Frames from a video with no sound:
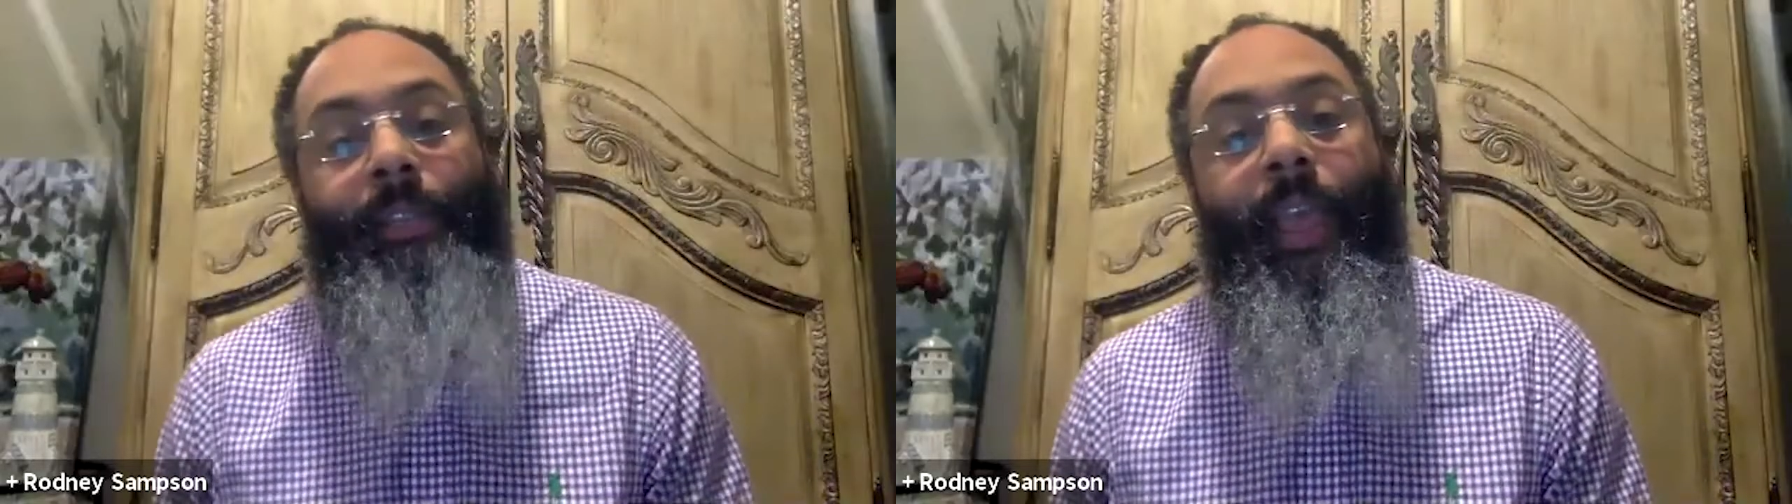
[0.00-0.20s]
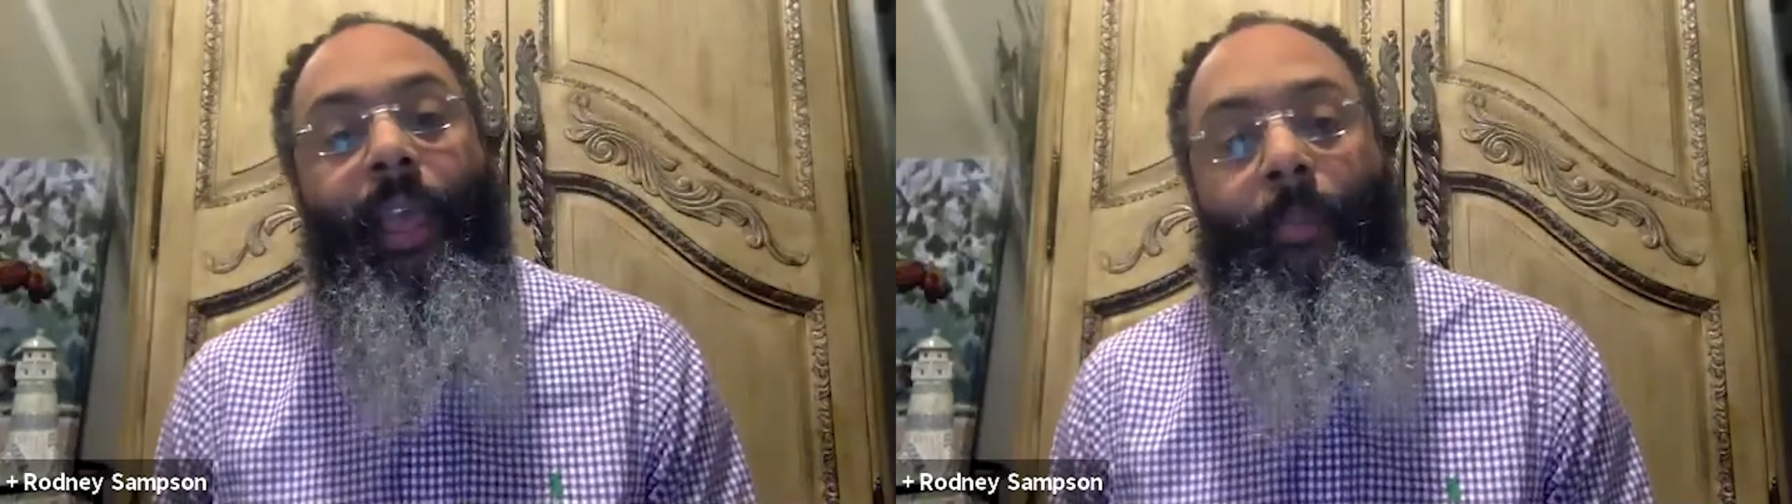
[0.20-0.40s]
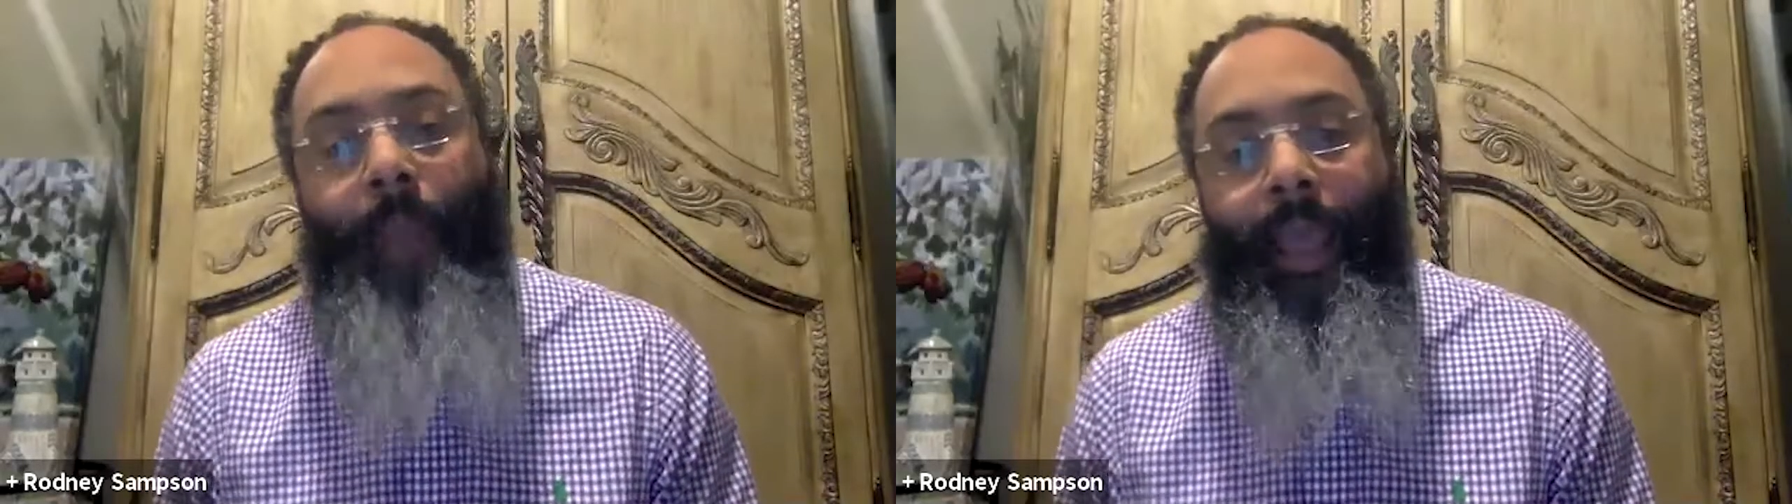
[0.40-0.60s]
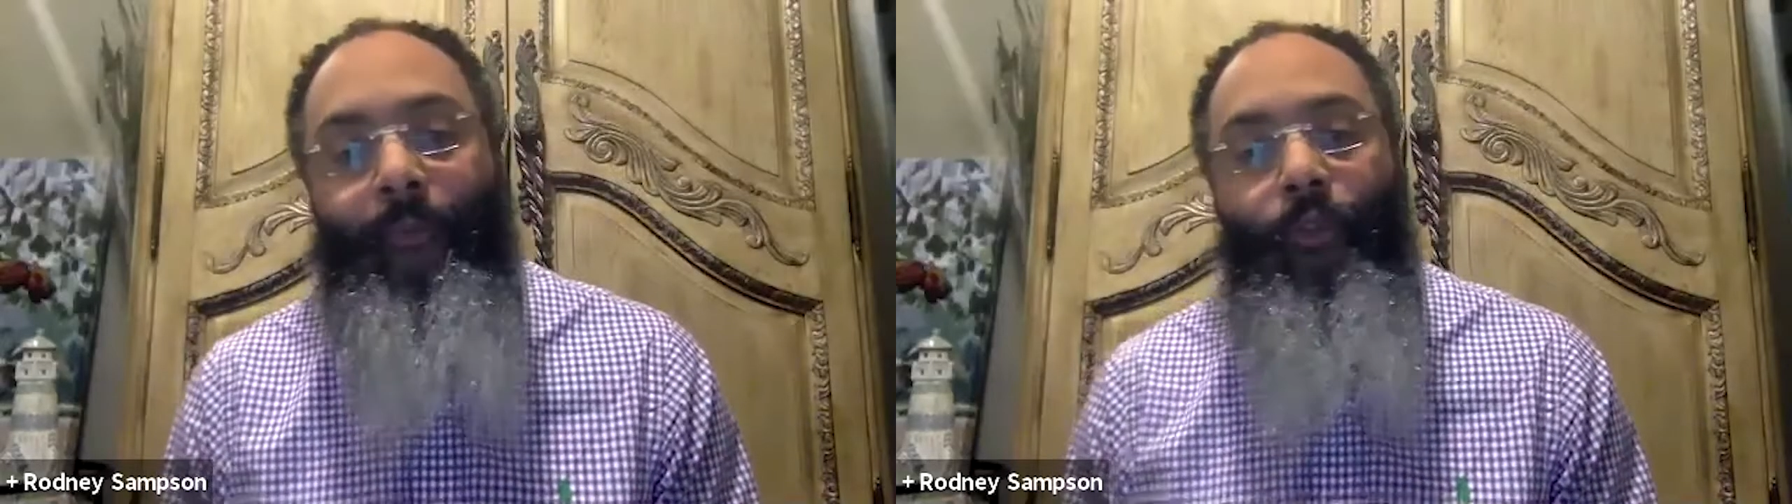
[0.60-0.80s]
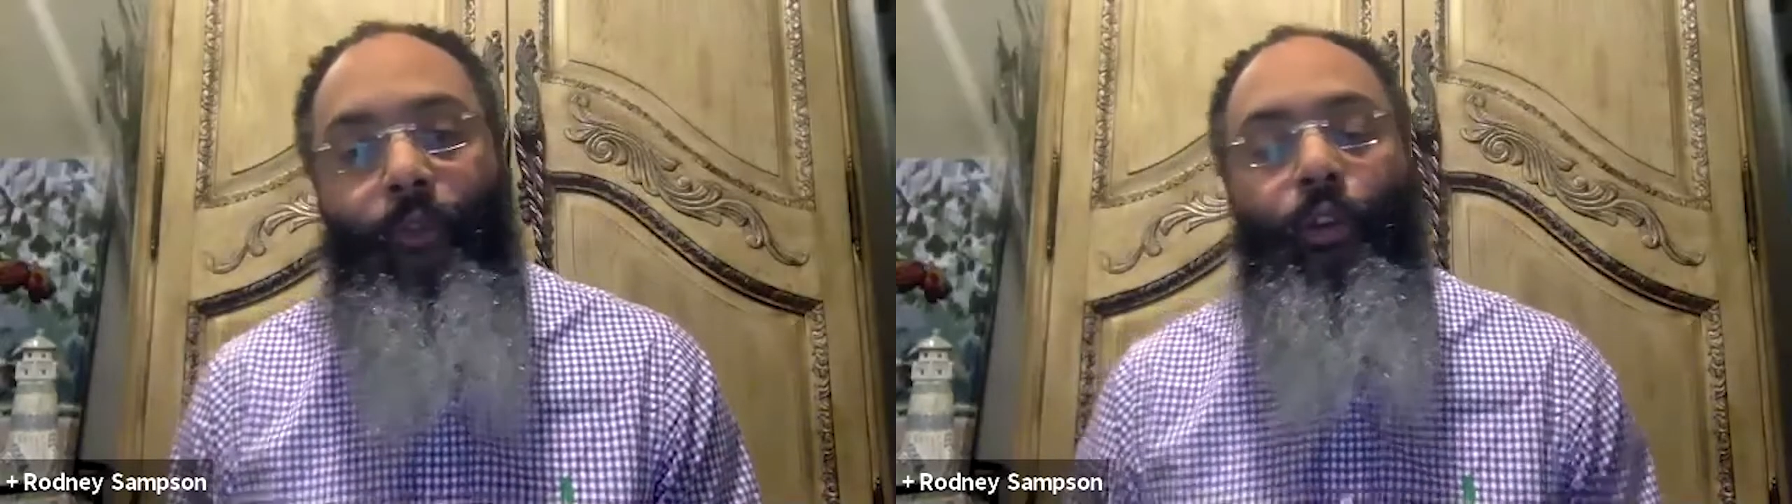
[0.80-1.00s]
is
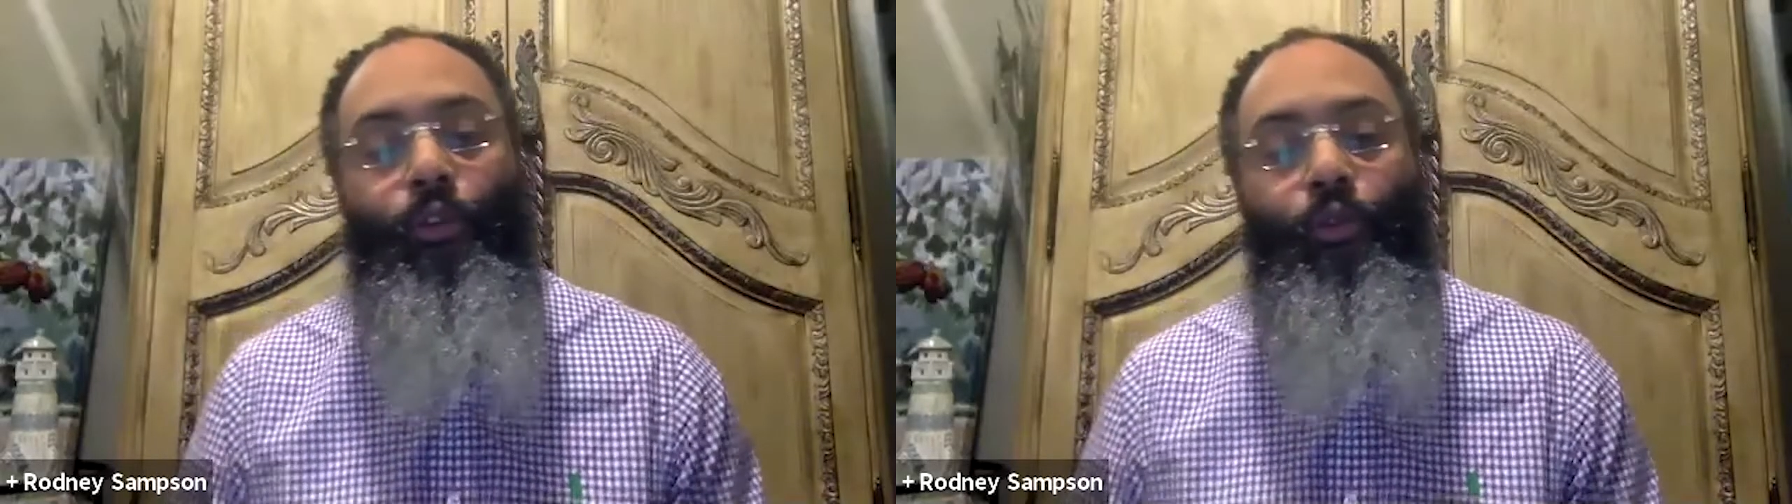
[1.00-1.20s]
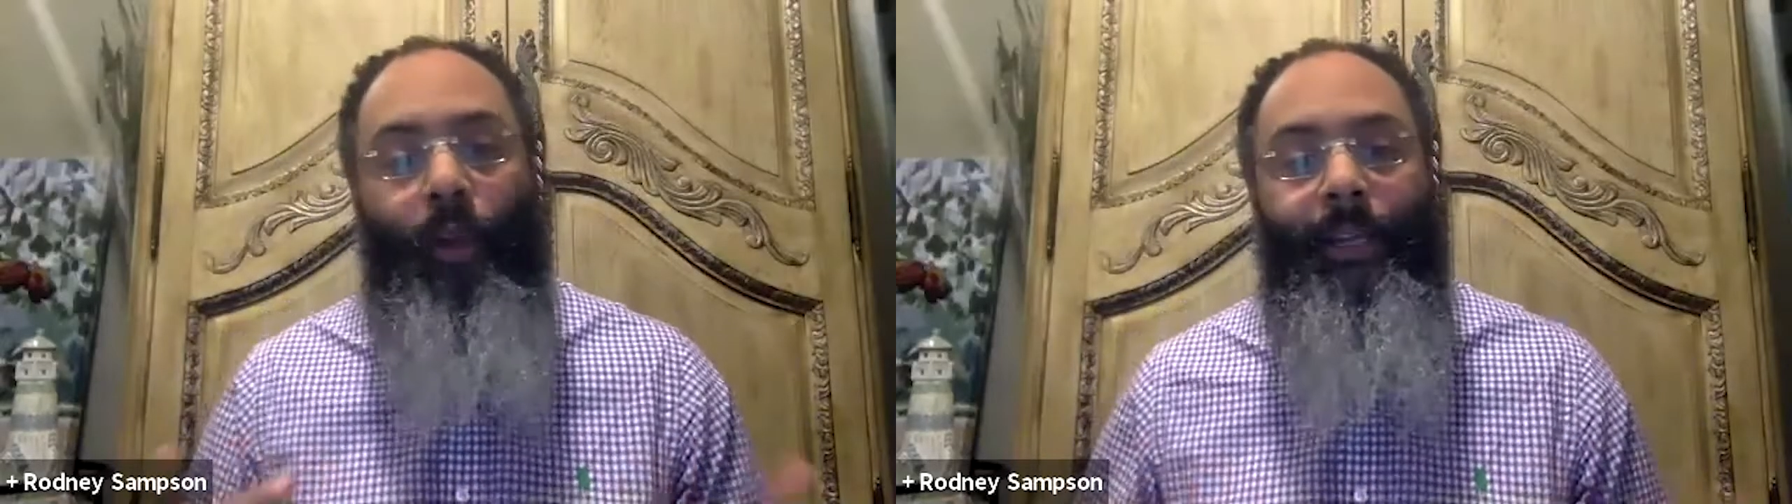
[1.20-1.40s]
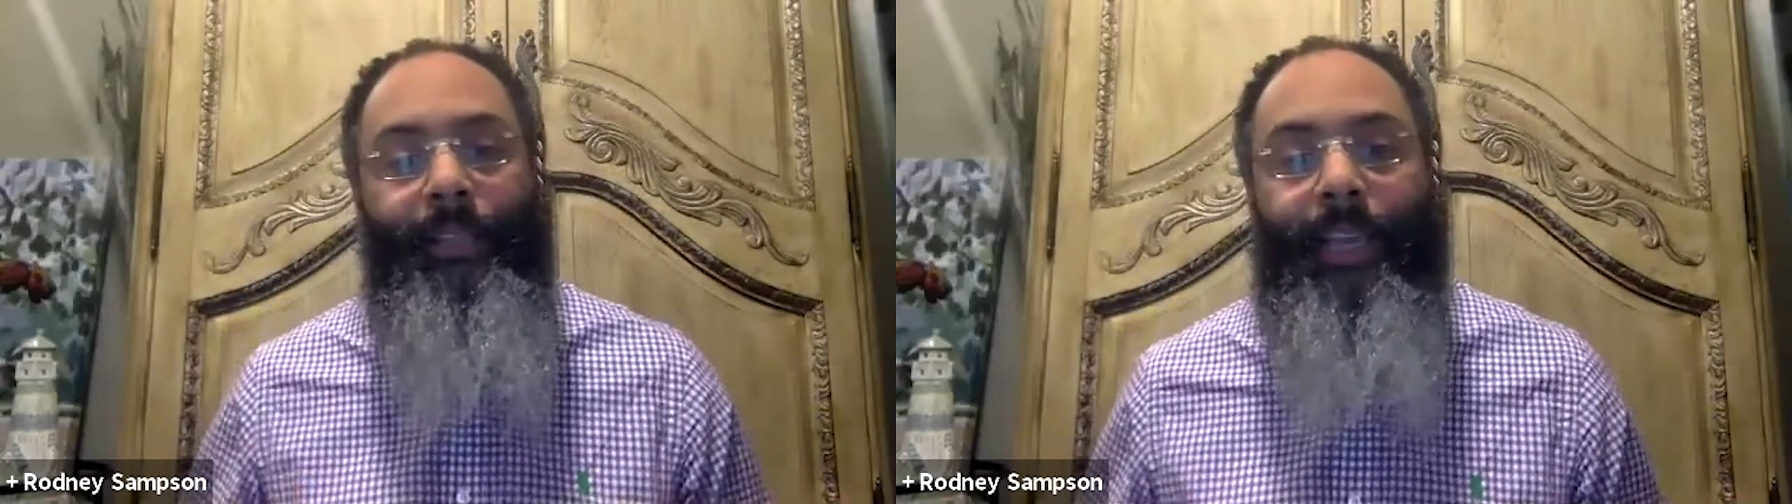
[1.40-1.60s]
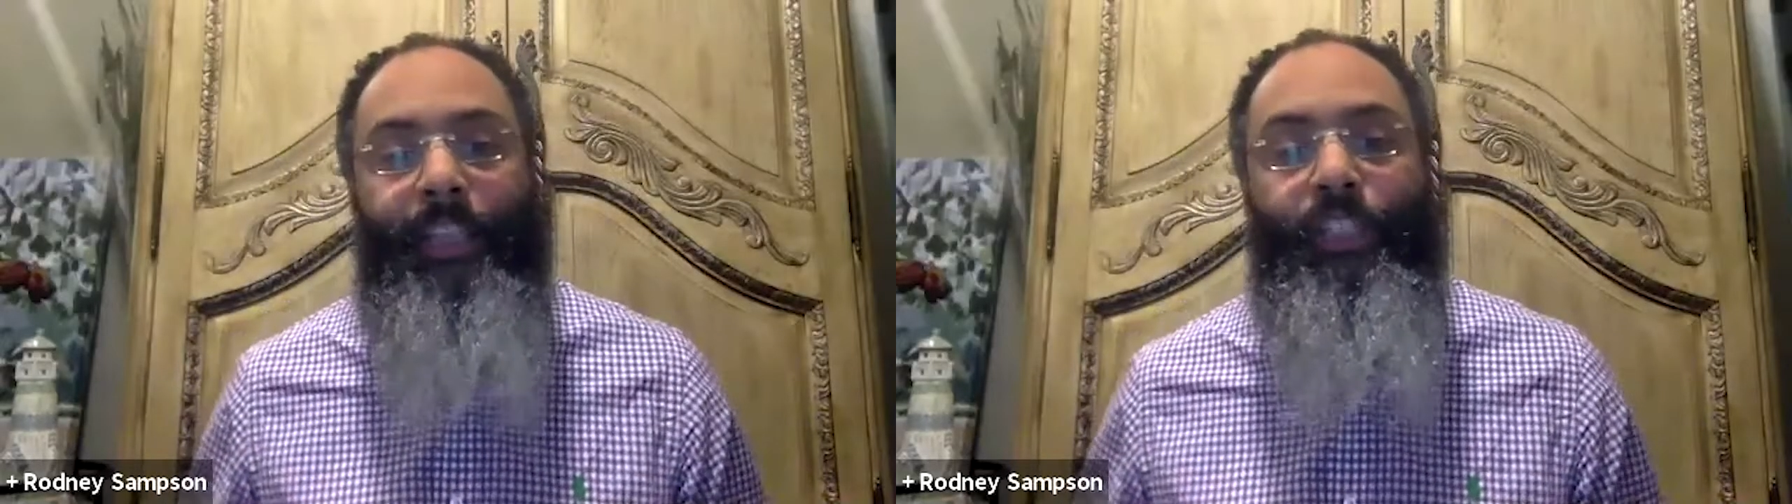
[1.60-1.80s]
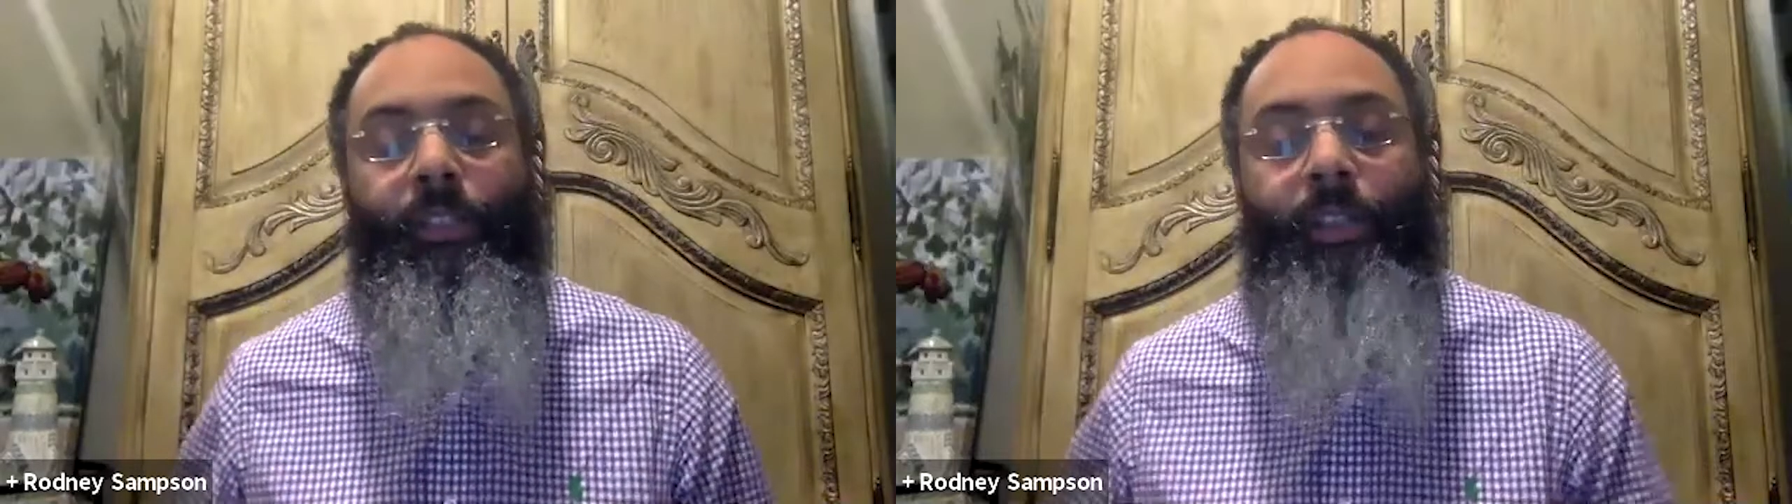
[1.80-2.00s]
impact for those
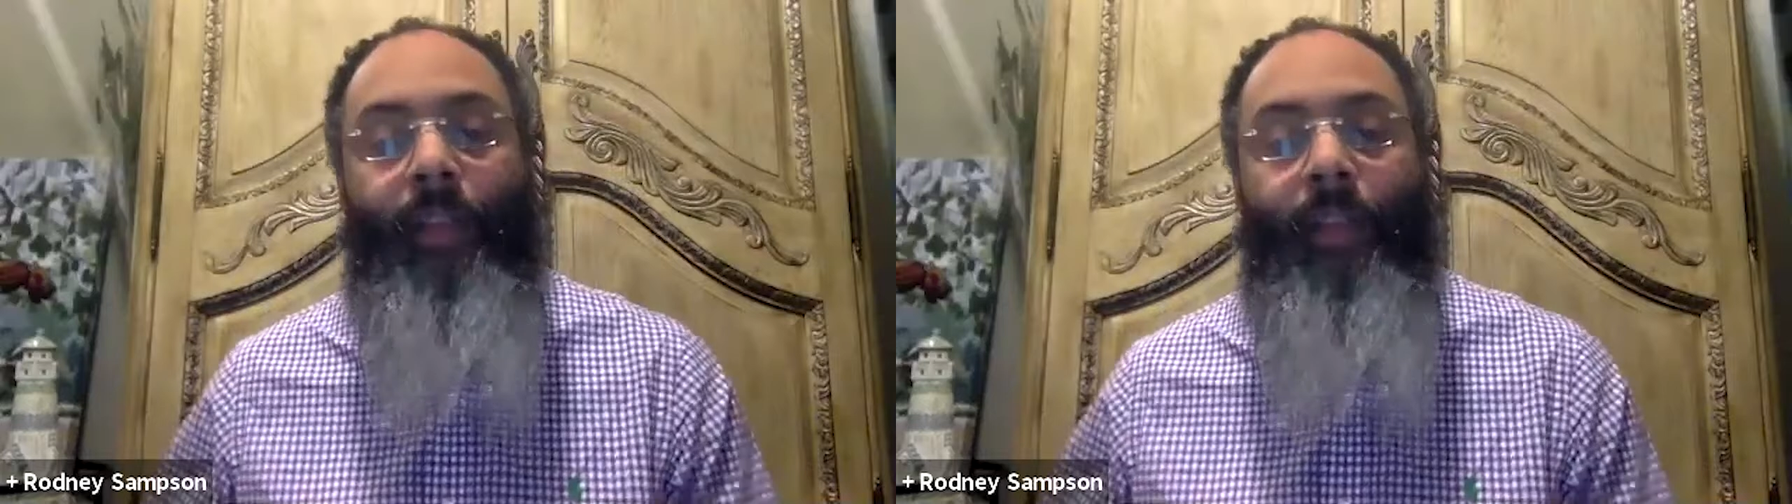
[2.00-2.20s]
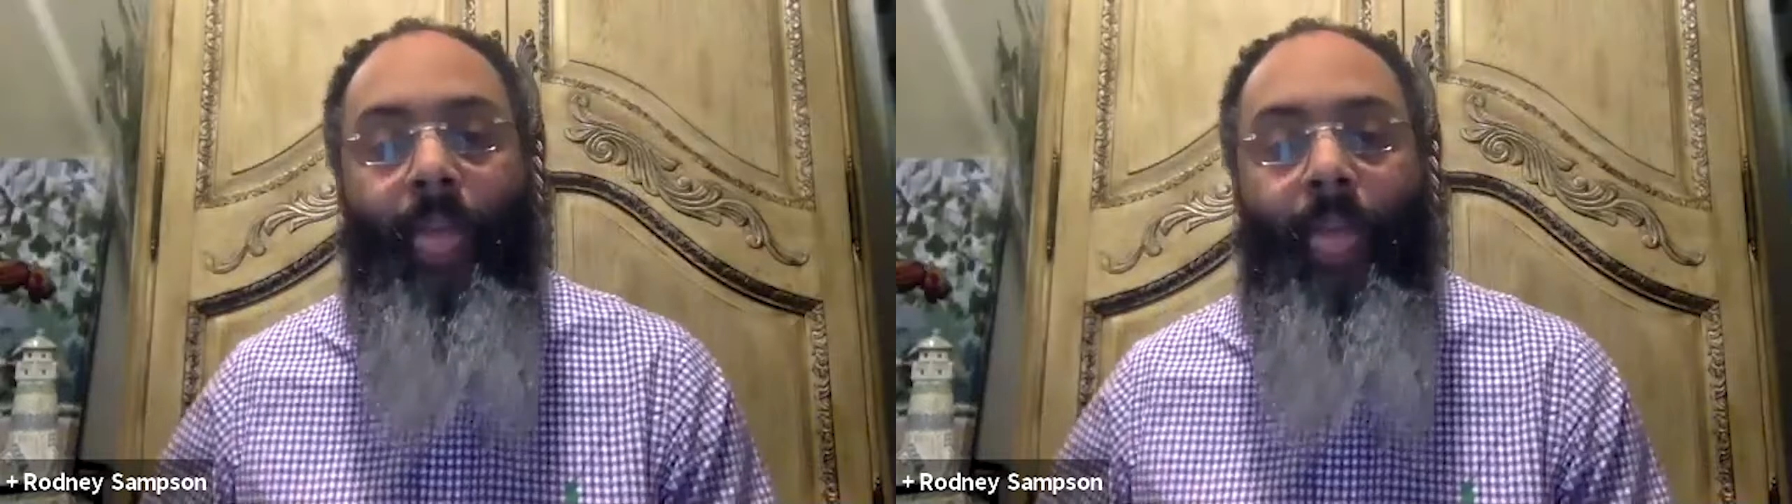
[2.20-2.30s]
organizations